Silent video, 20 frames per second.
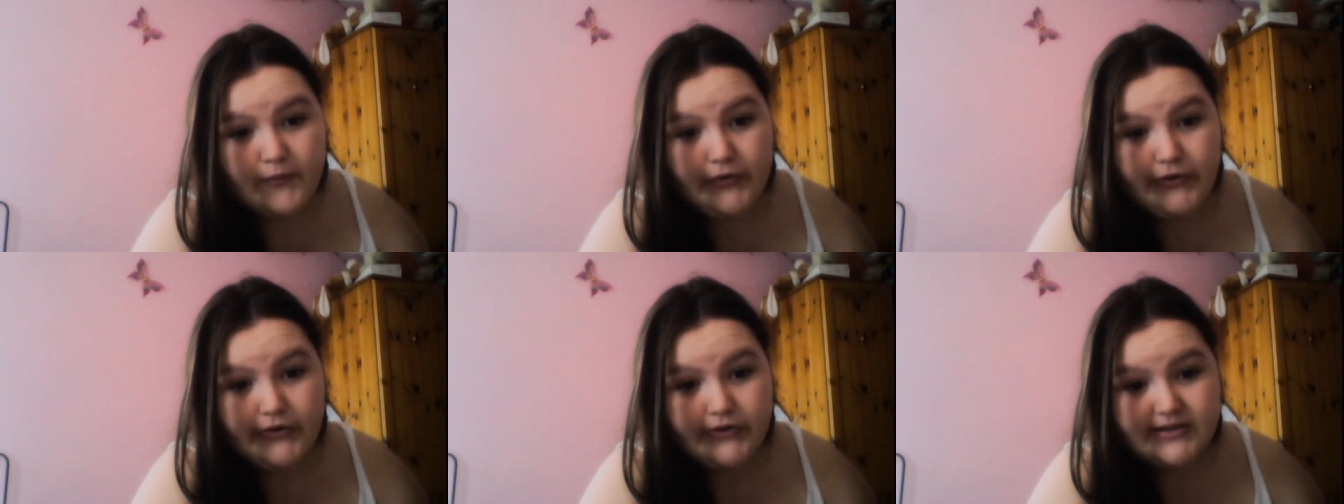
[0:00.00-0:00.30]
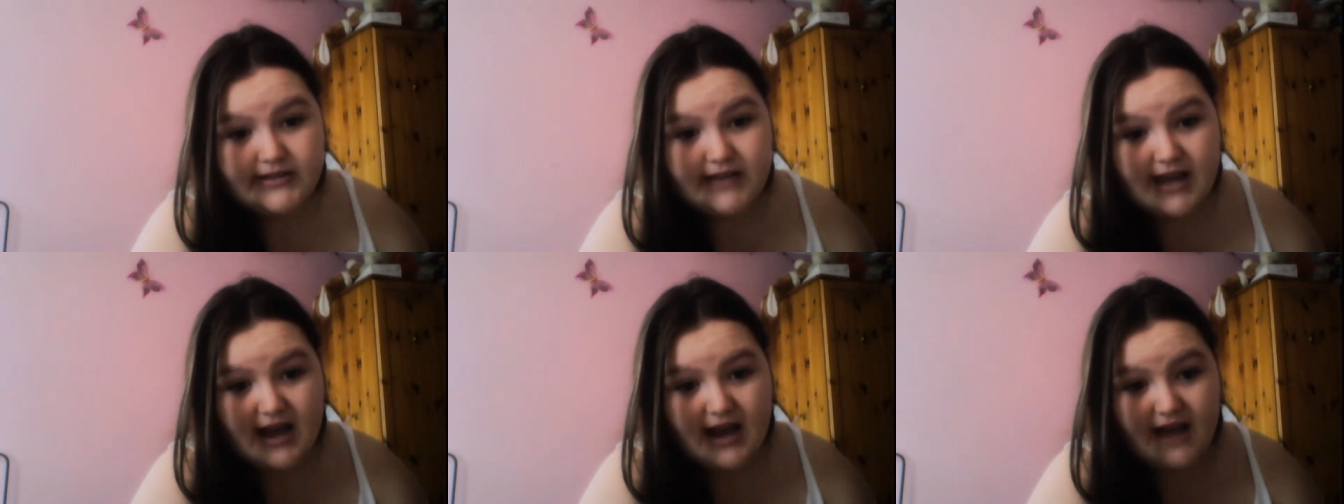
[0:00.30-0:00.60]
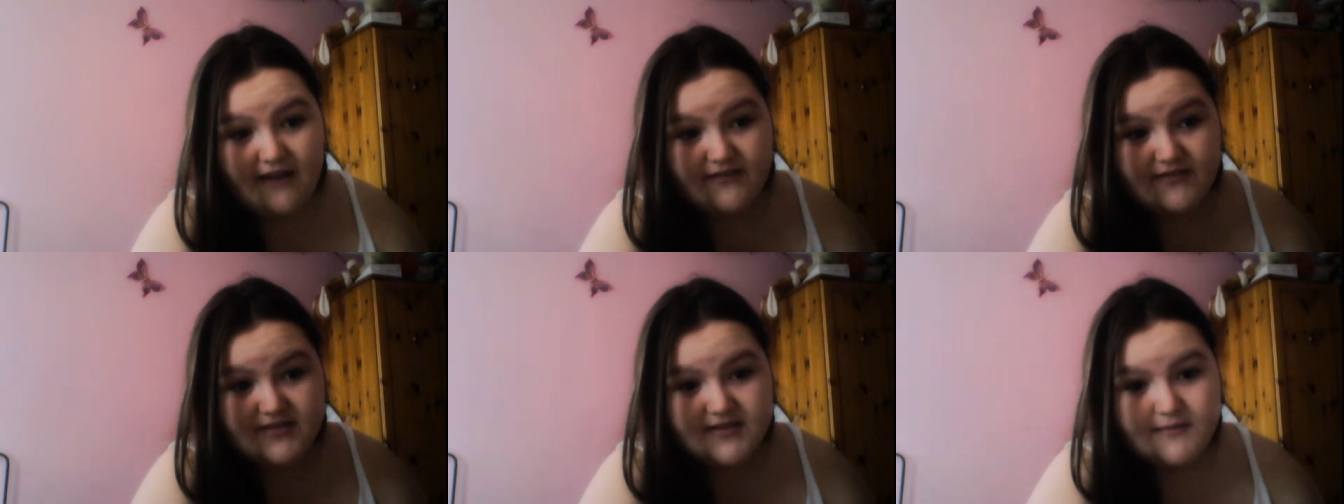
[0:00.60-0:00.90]
would
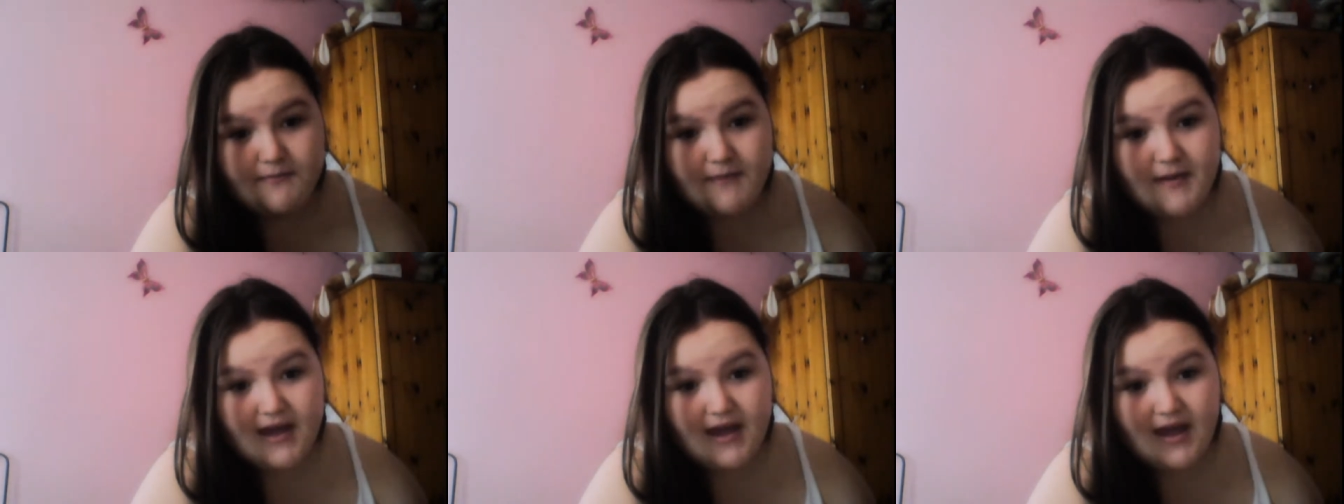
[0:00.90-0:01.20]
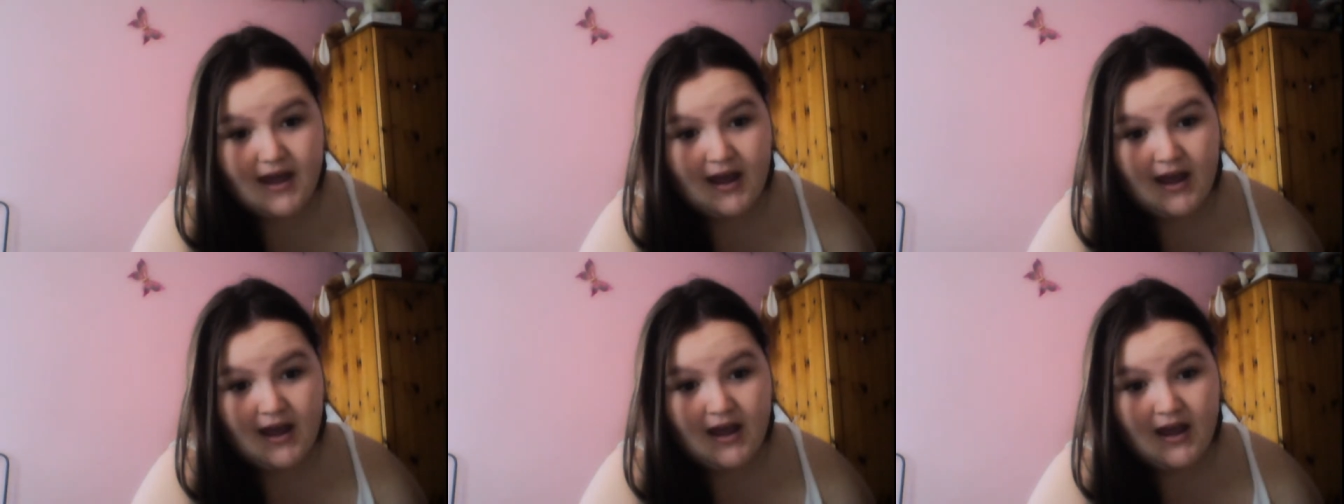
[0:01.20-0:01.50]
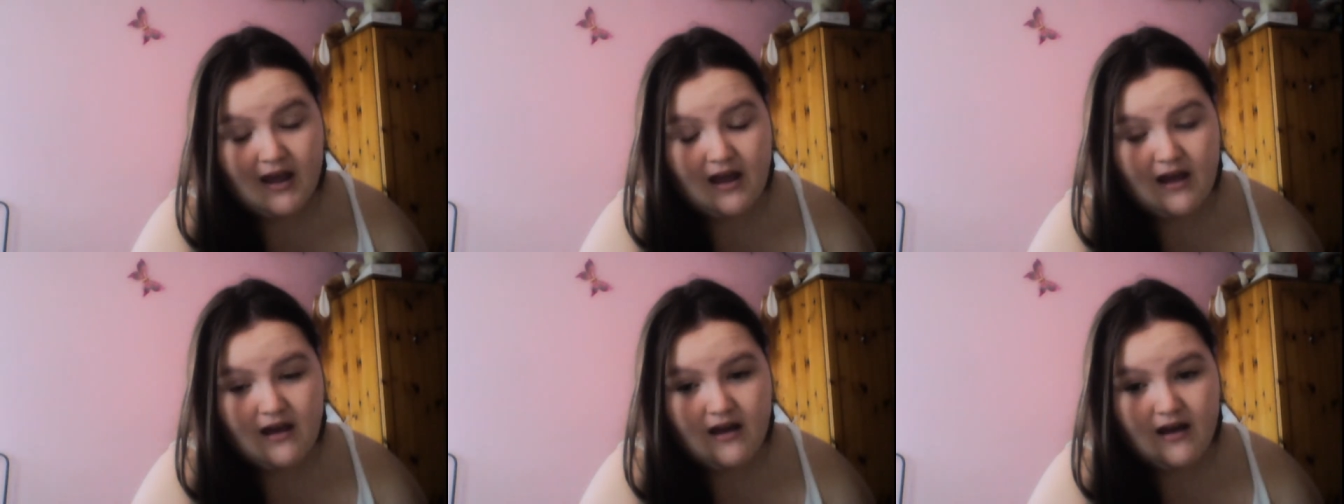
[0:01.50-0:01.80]
have to be
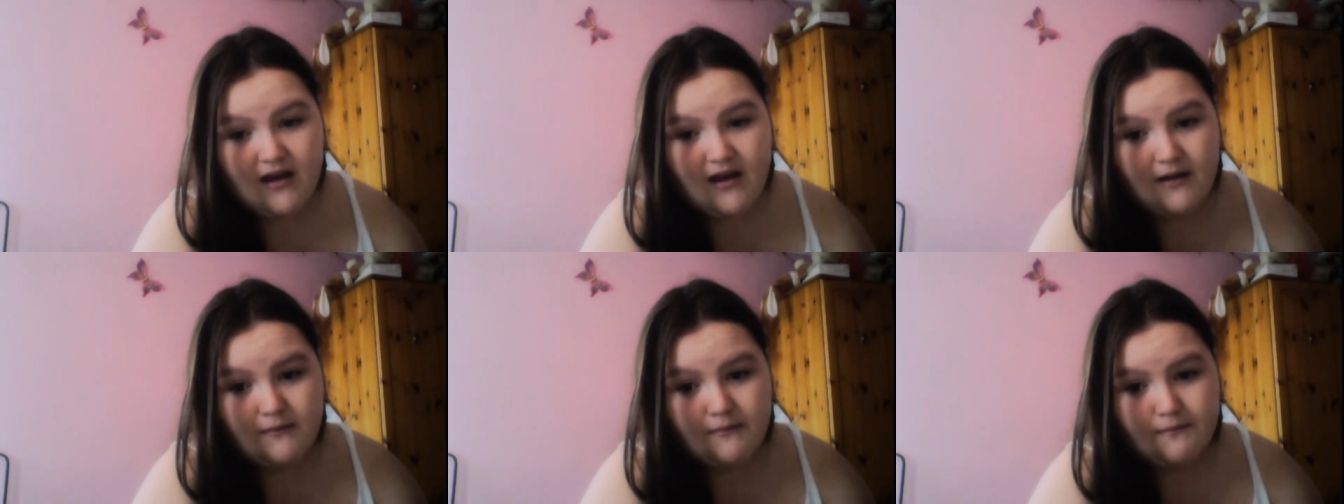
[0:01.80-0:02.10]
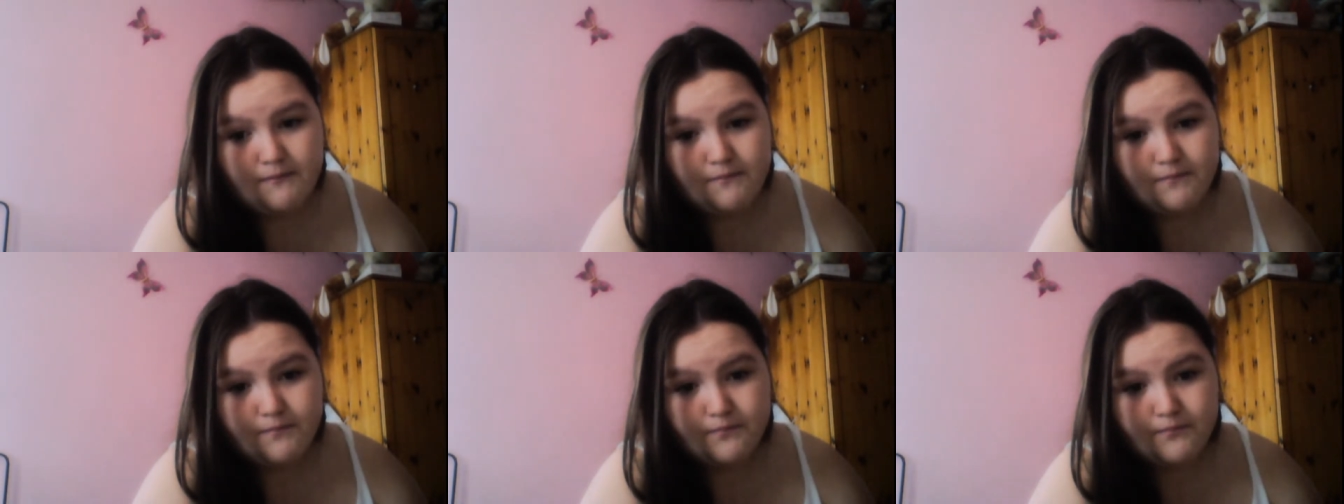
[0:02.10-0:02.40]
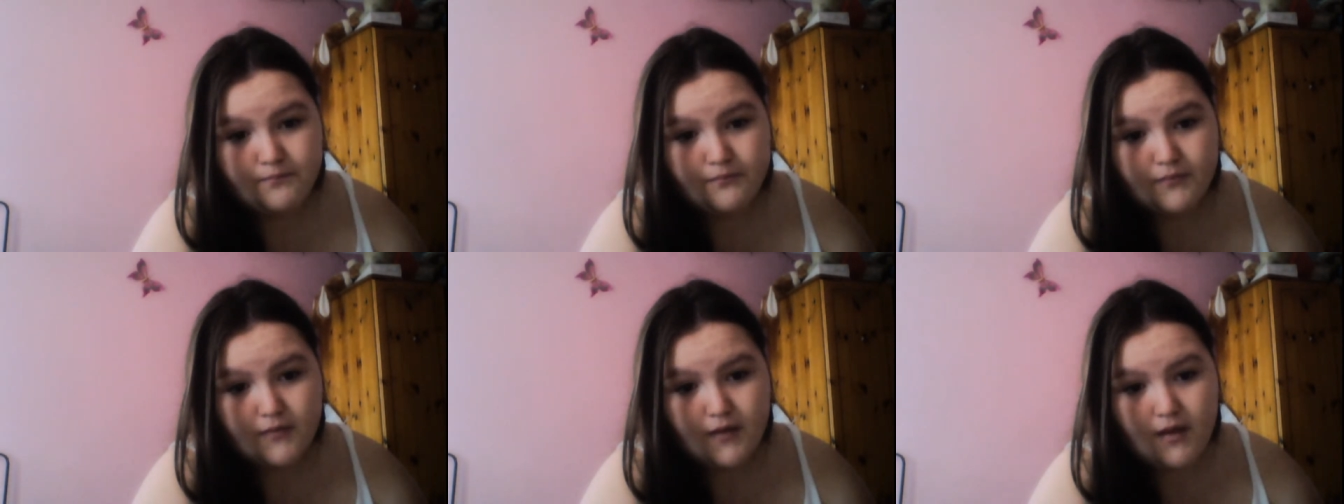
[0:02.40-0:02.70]
um,